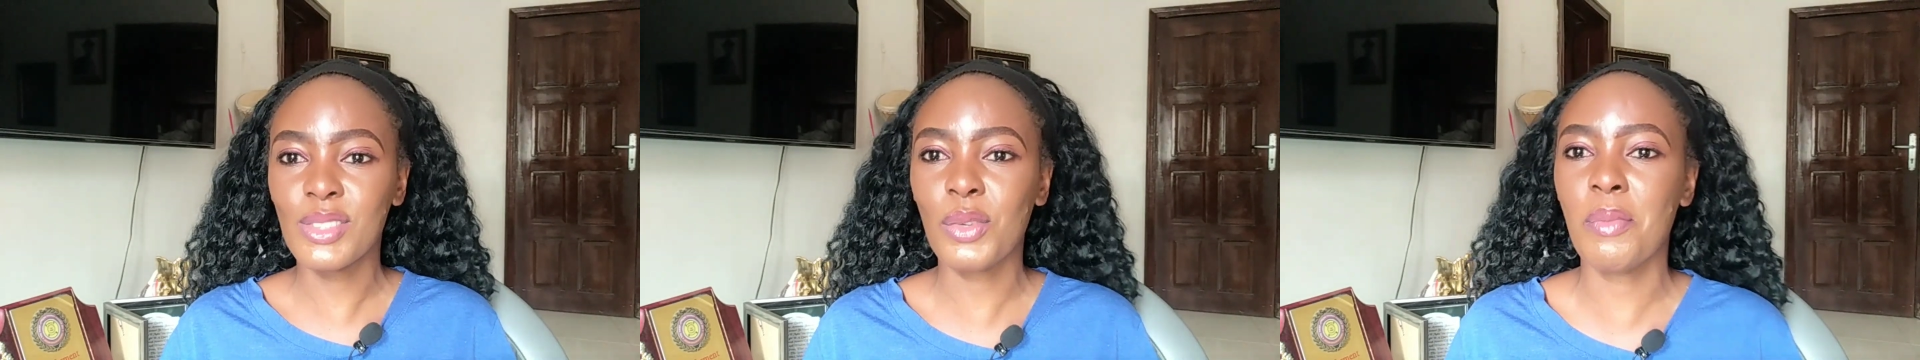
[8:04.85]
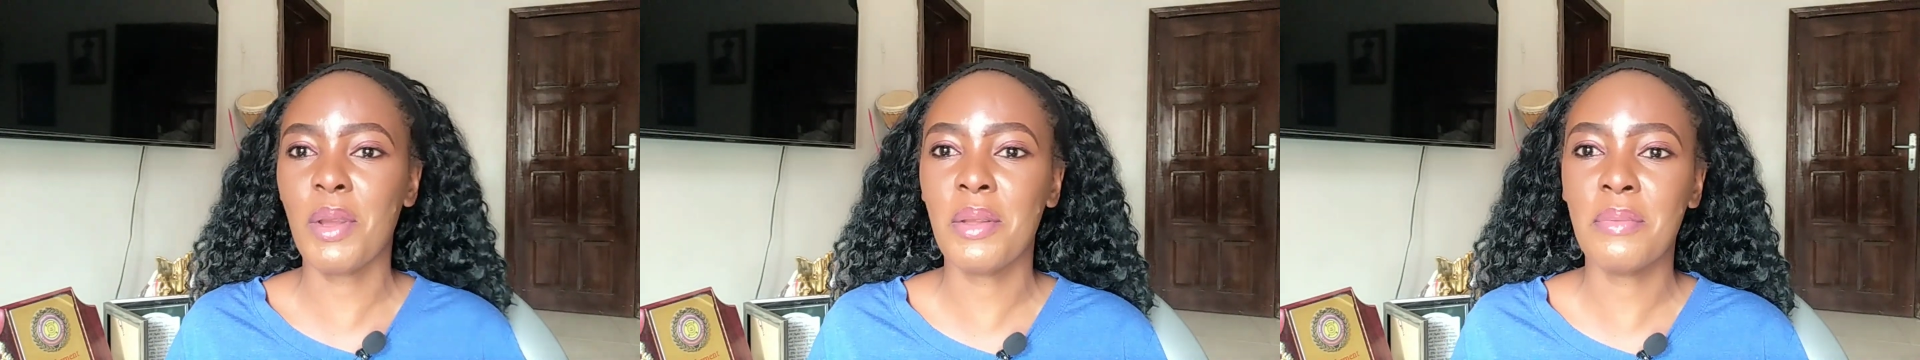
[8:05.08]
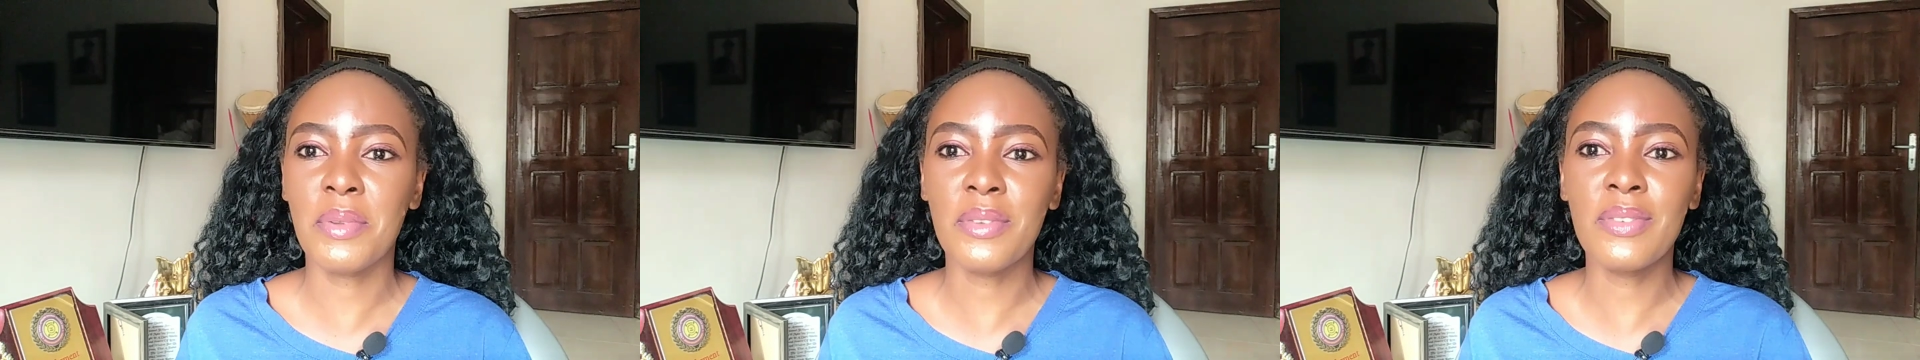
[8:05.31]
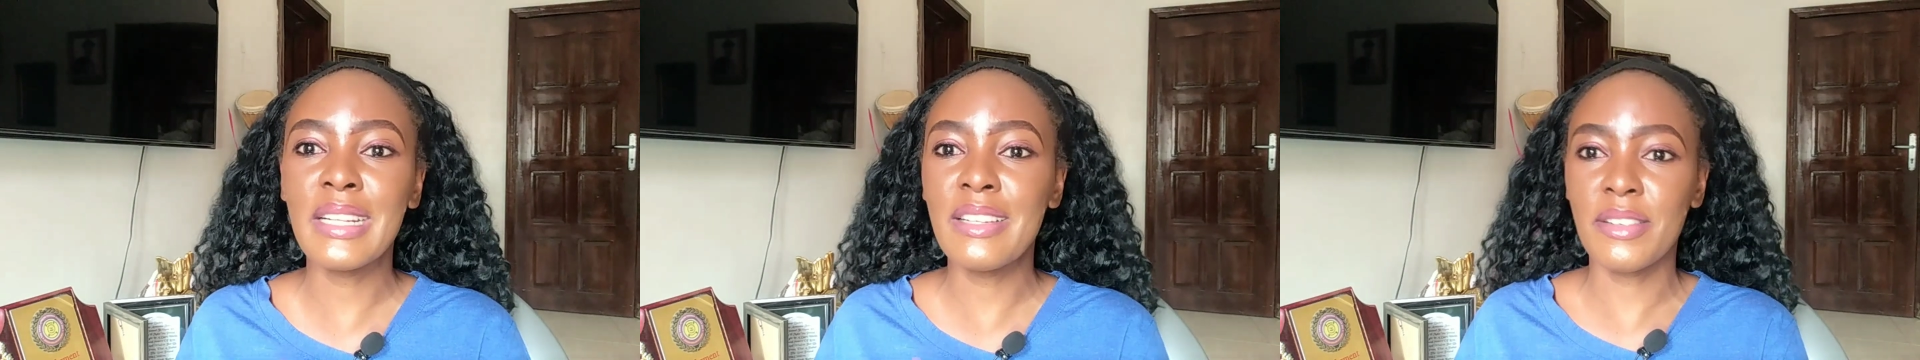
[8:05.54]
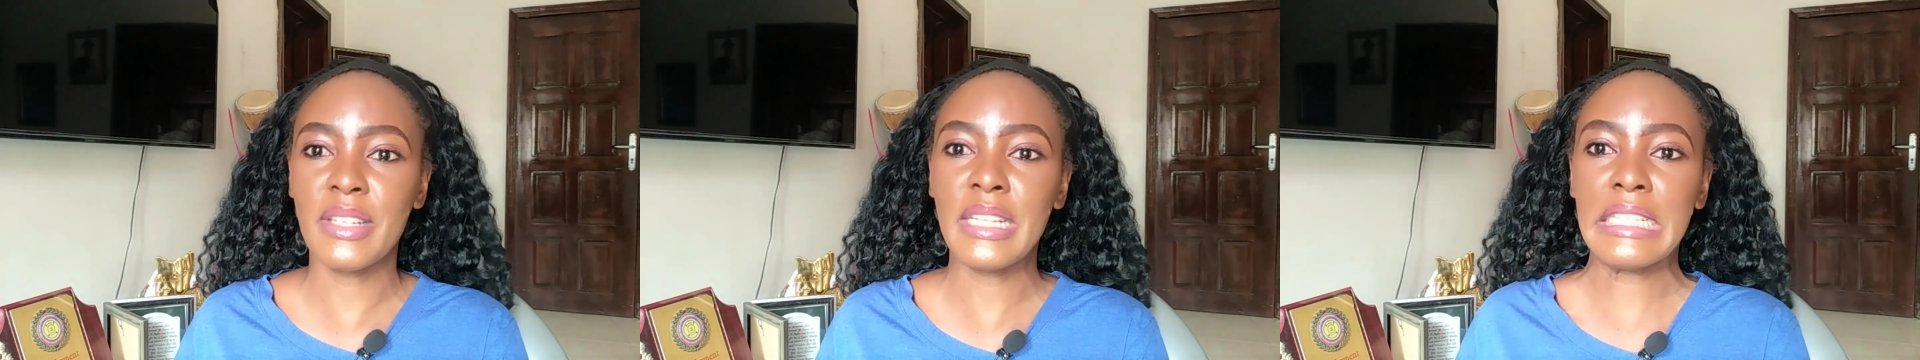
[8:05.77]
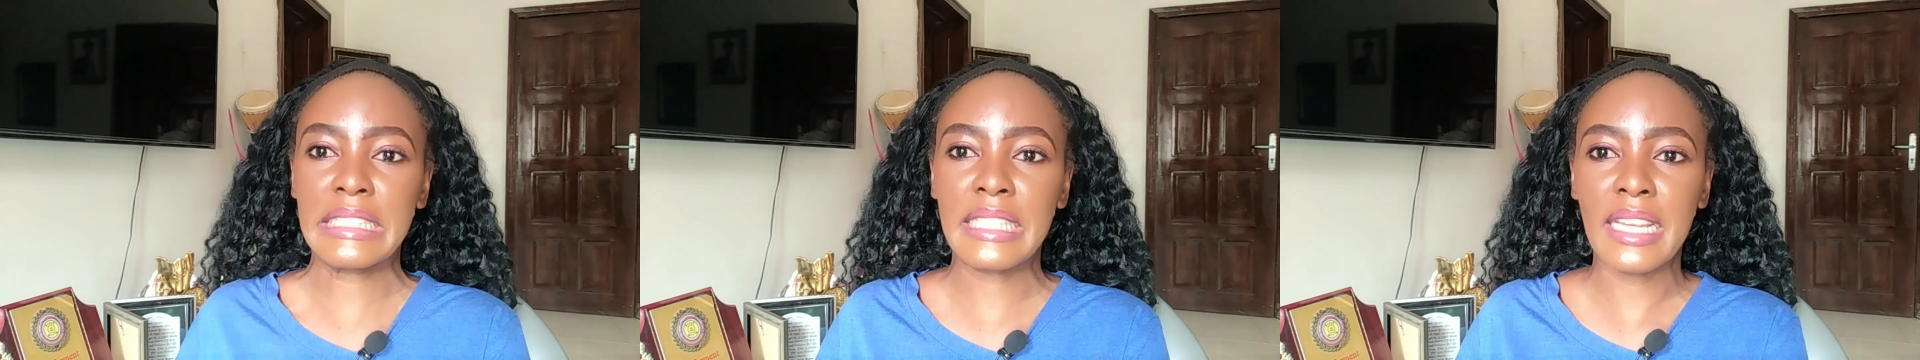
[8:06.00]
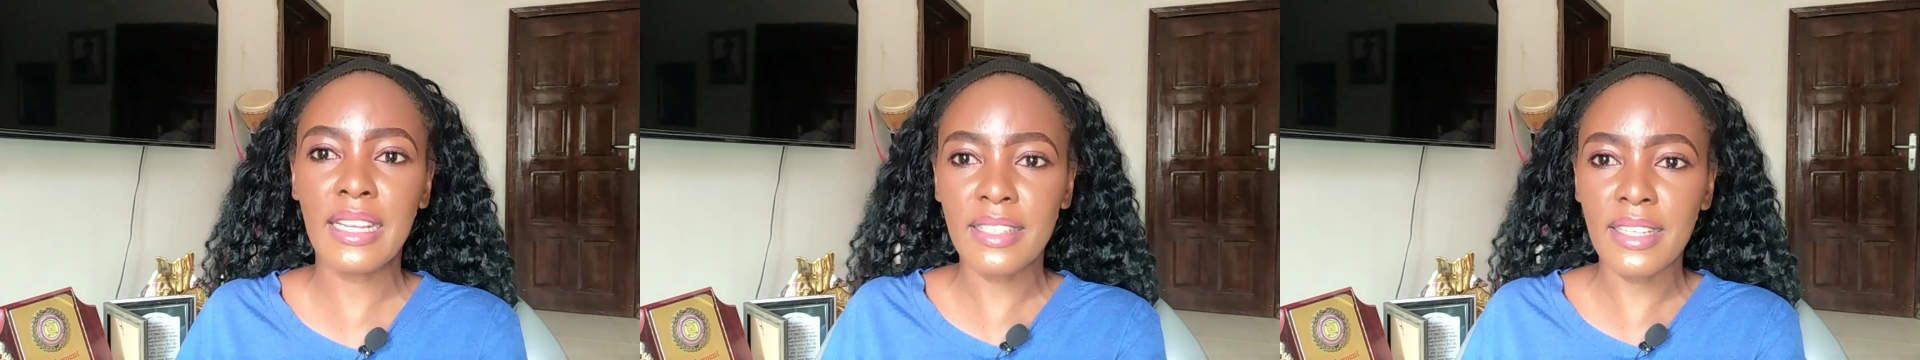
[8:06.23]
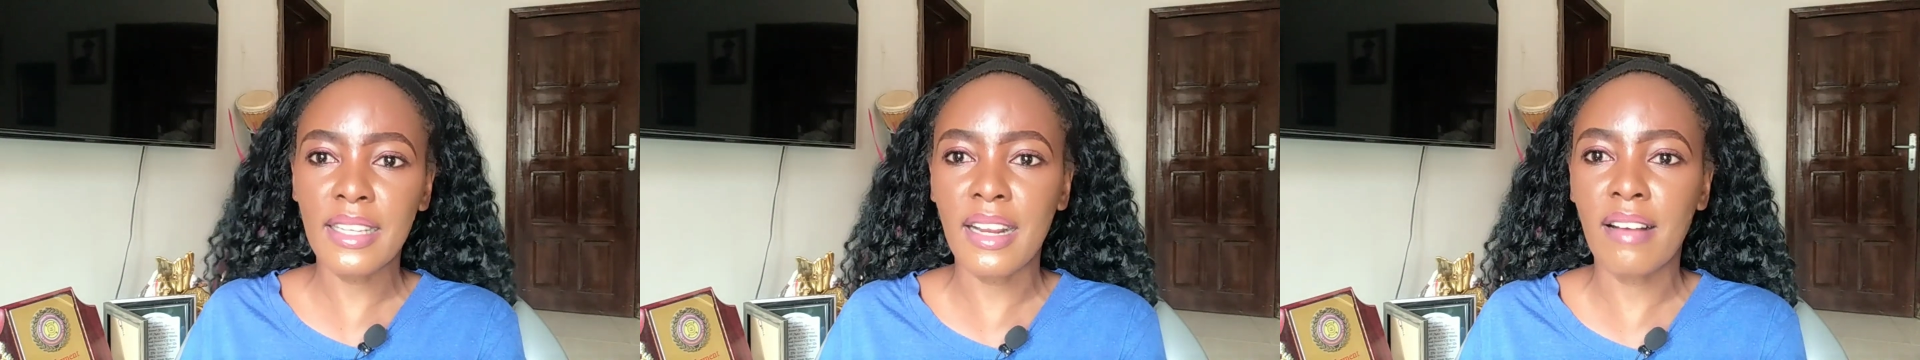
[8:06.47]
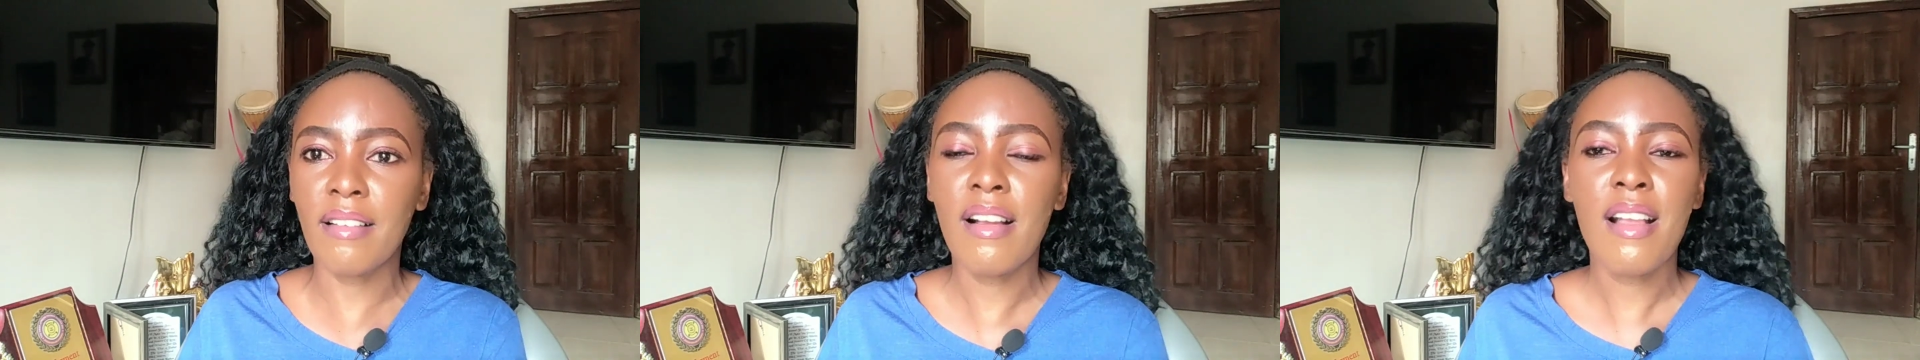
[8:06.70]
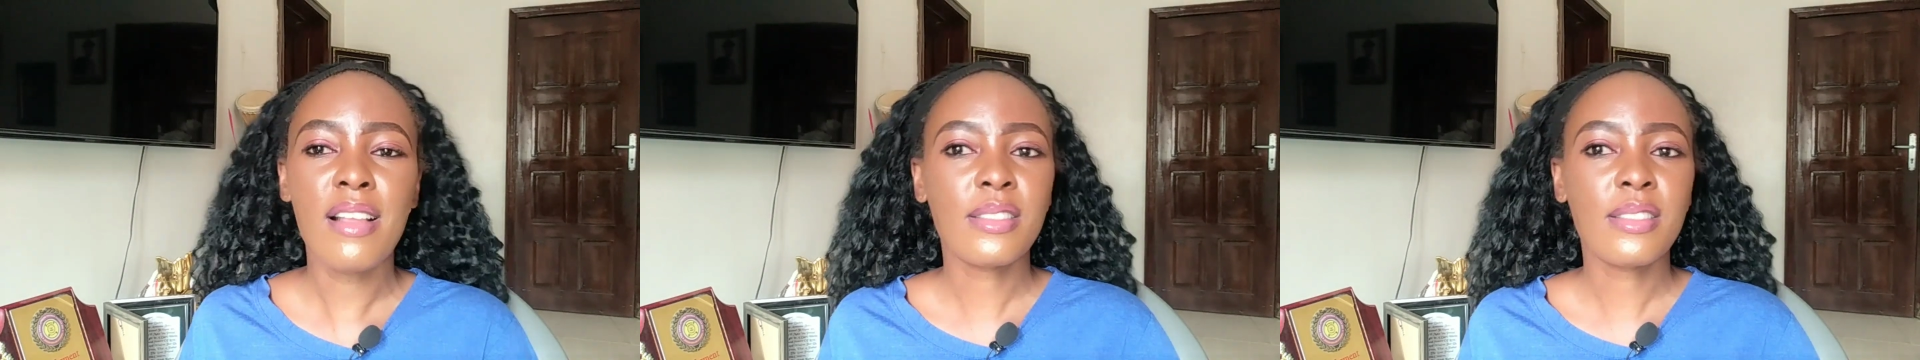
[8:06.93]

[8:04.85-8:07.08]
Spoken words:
Some might be really, really technical.